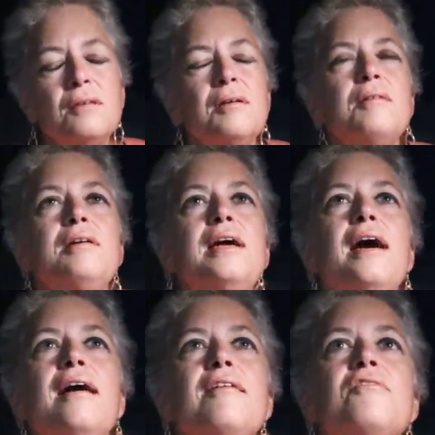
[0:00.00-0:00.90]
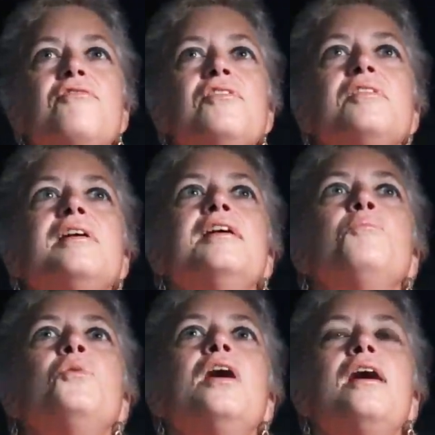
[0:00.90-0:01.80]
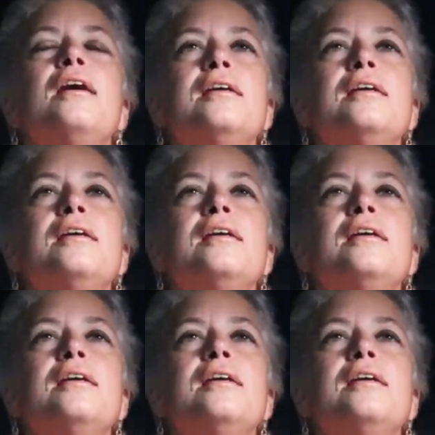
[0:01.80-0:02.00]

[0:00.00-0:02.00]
What do we have for Libra?